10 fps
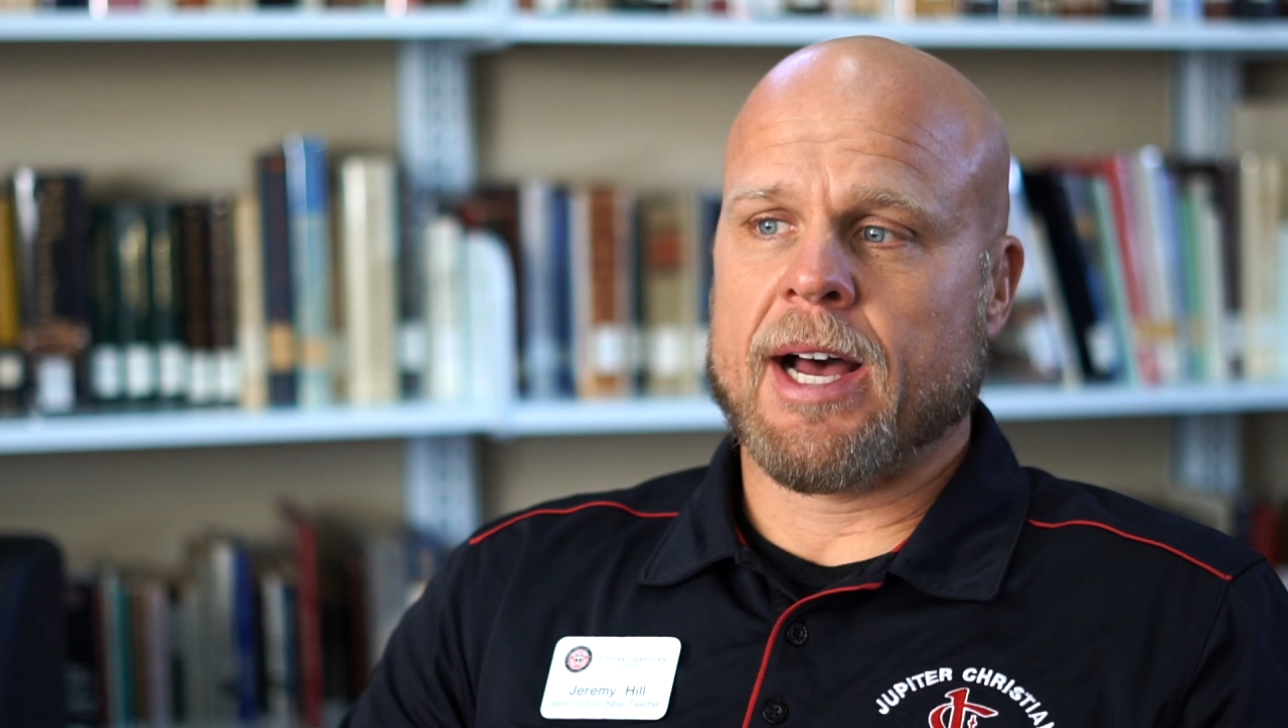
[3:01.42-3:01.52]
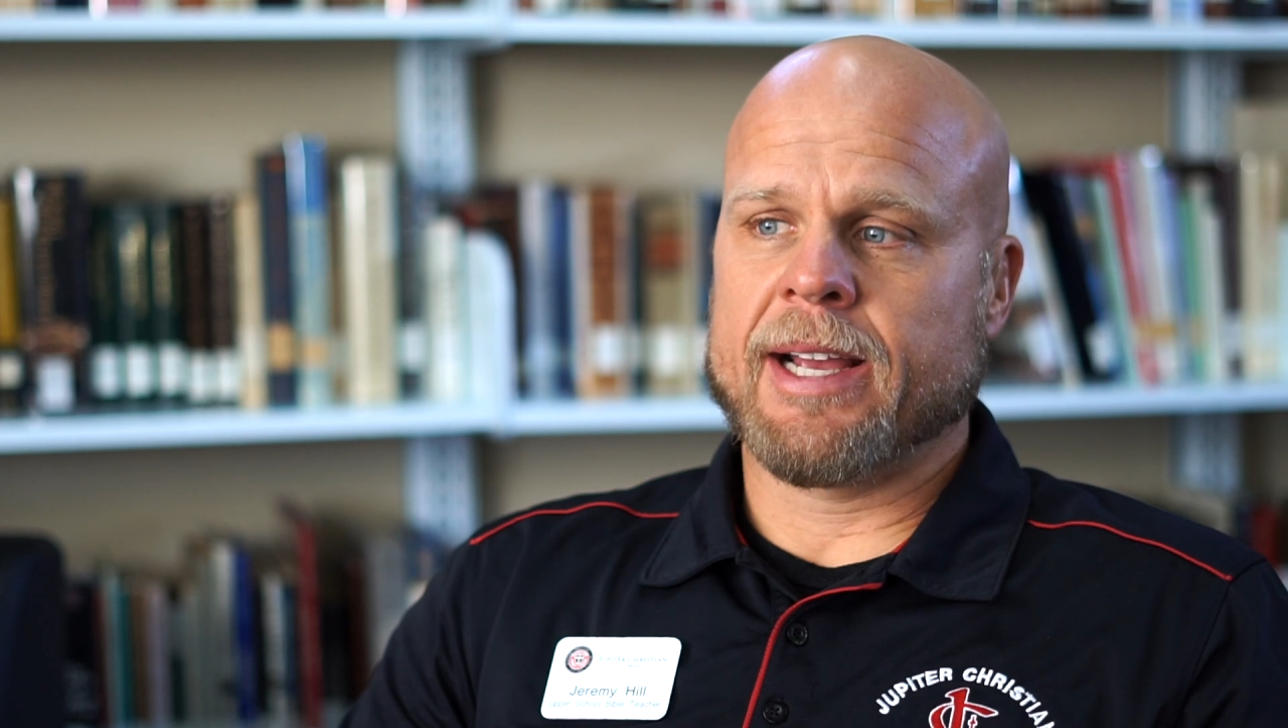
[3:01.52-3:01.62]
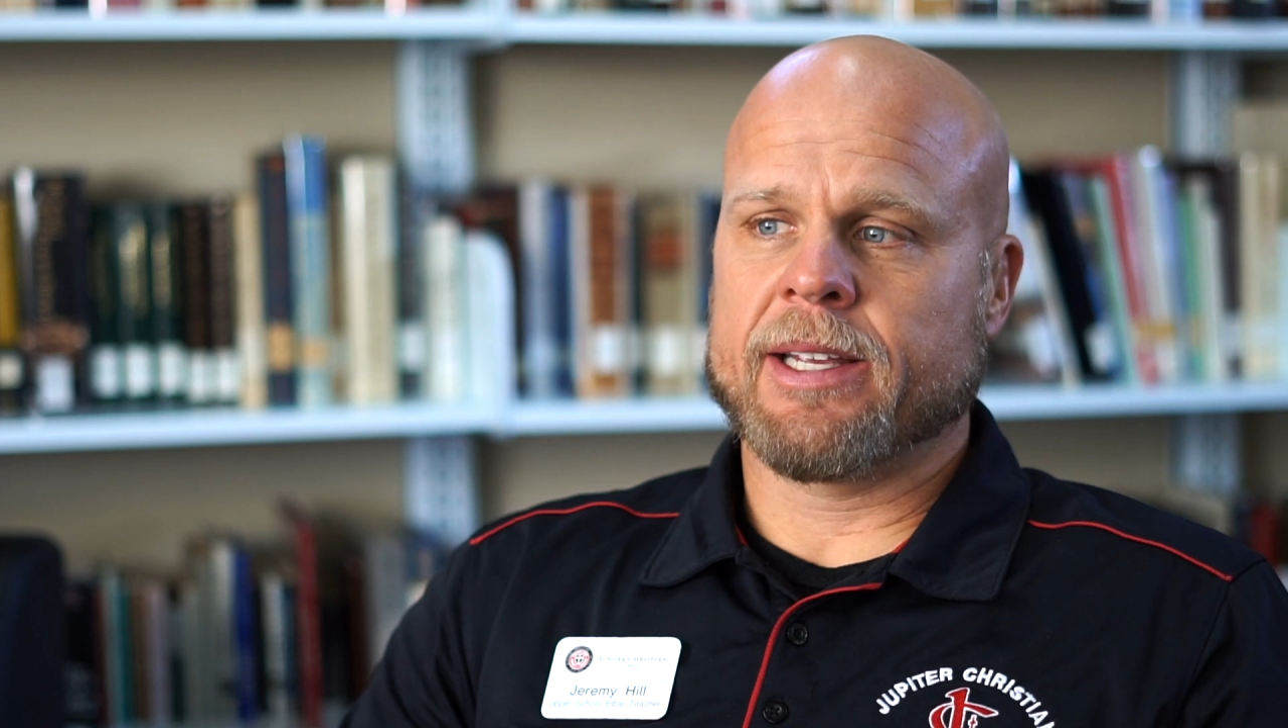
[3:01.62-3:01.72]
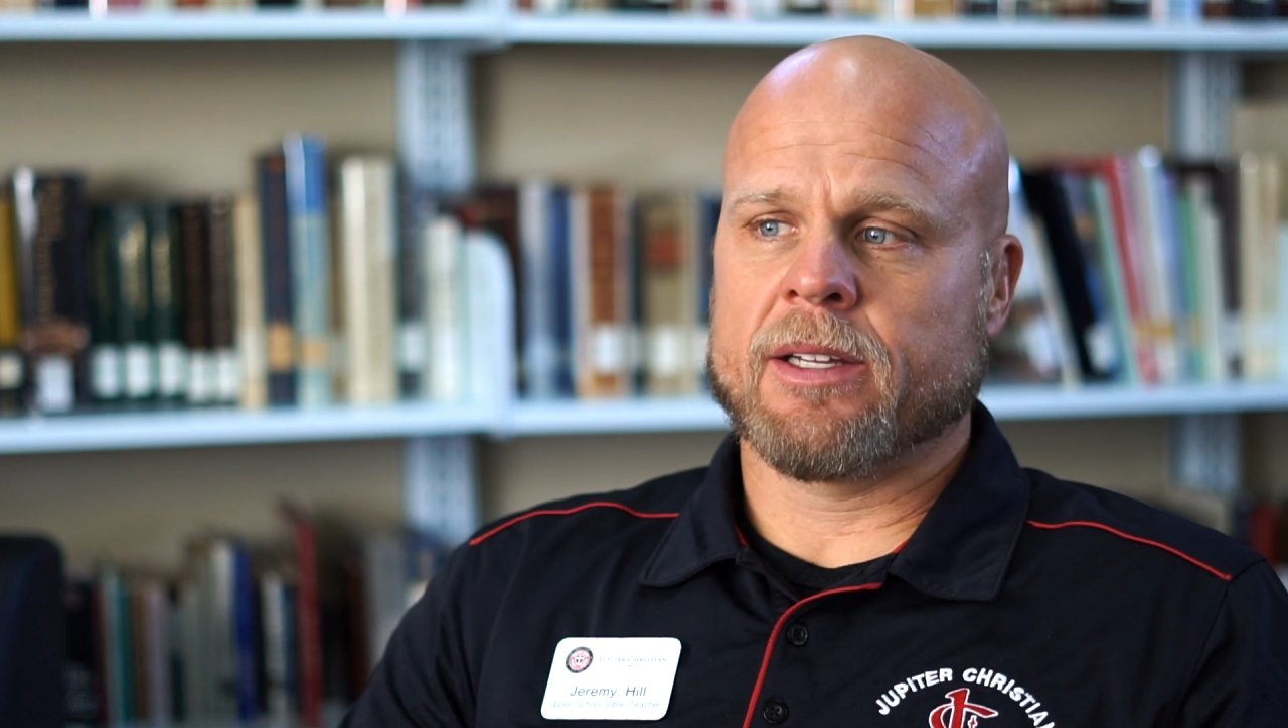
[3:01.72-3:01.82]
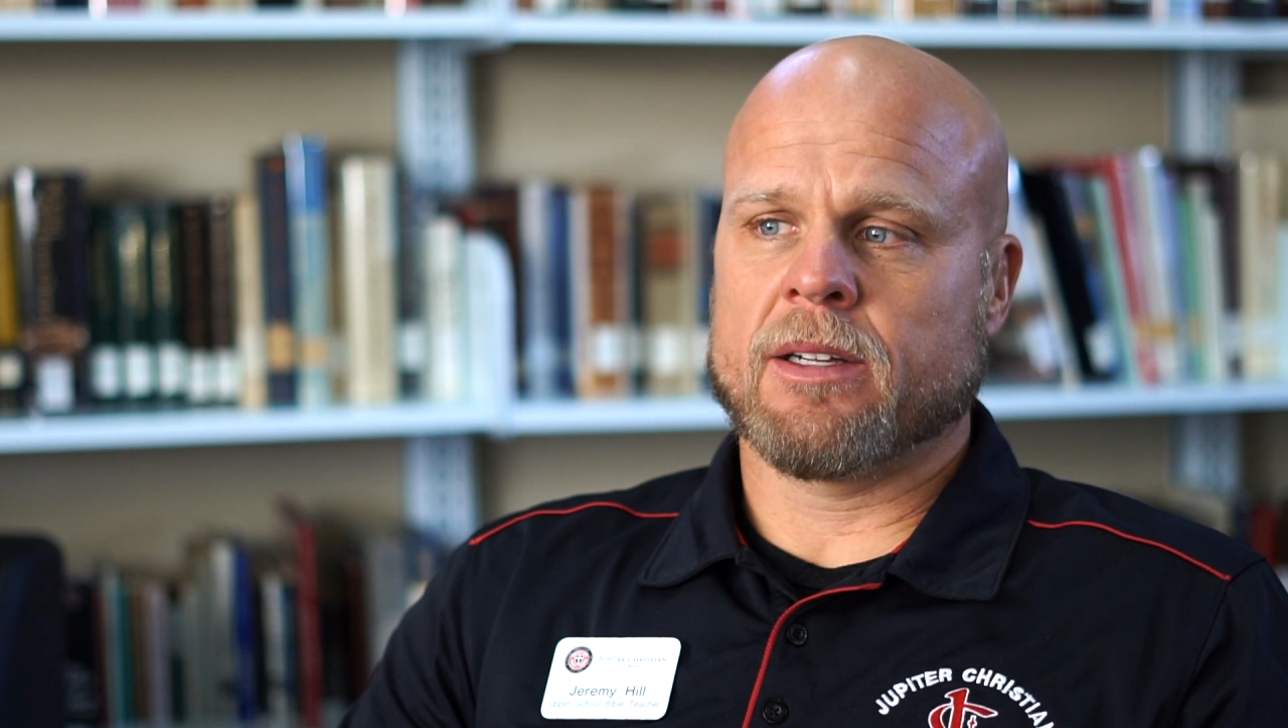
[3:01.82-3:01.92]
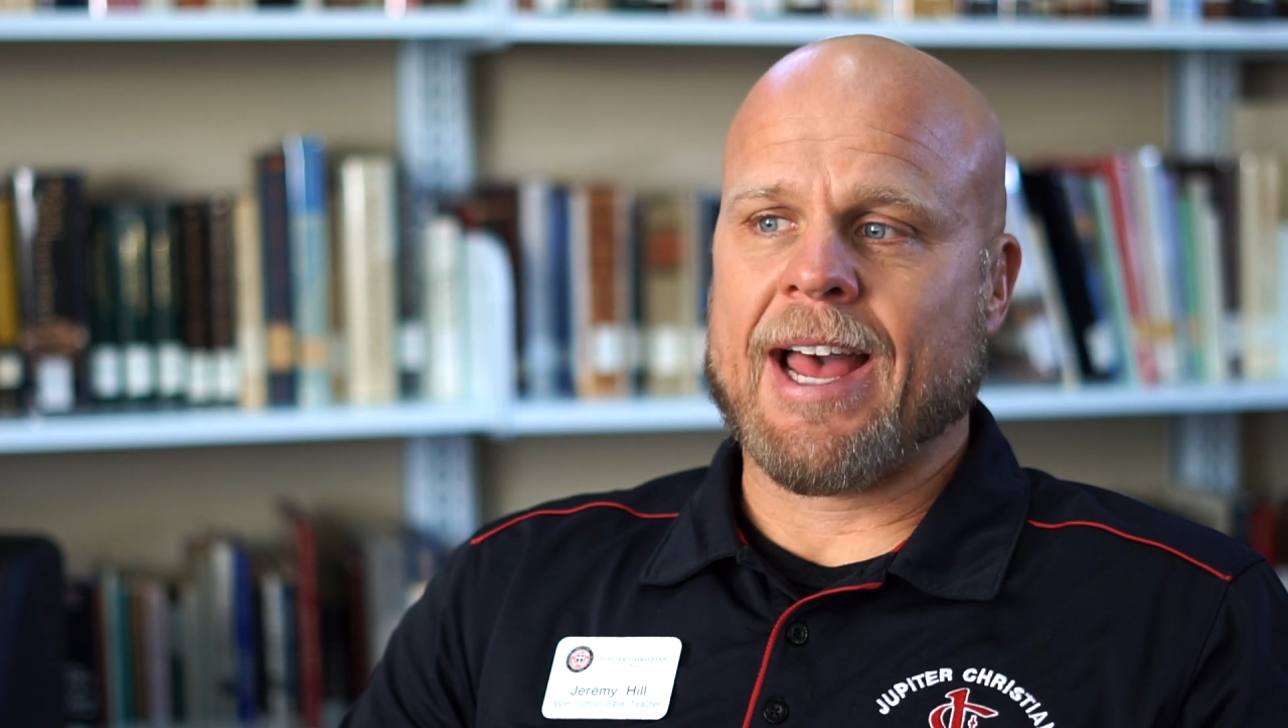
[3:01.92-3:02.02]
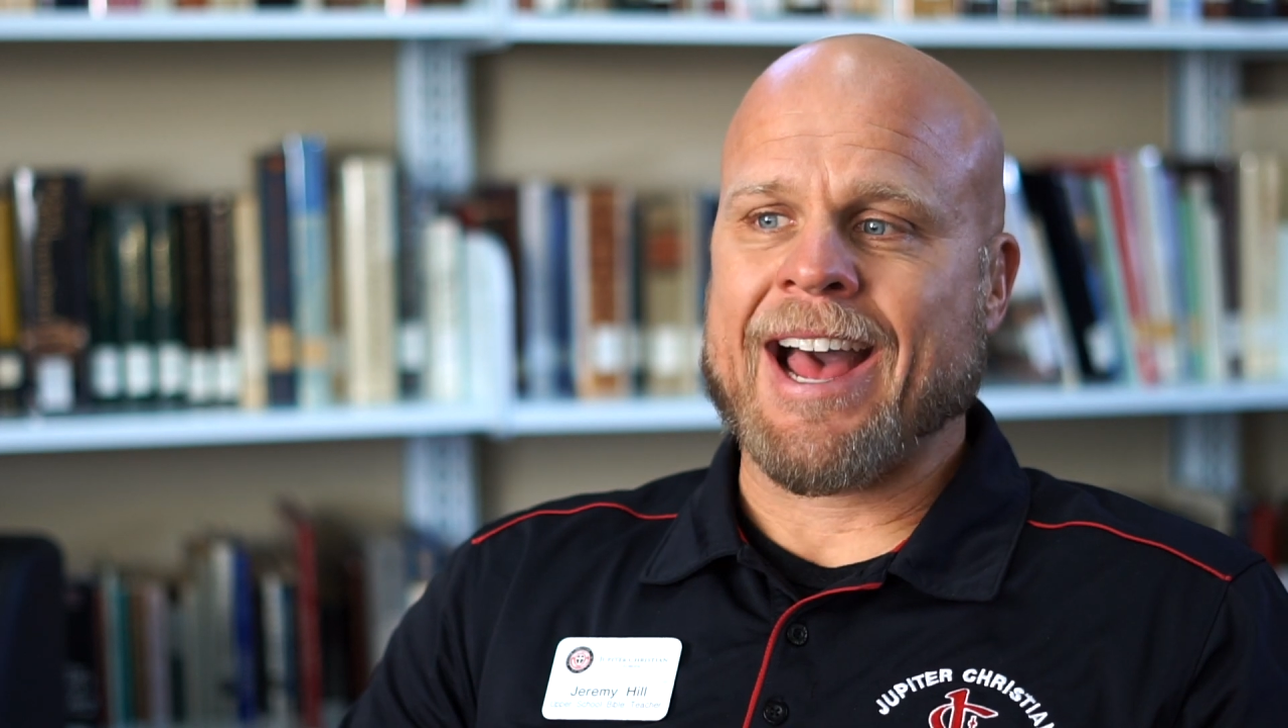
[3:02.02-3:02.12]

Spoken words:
I can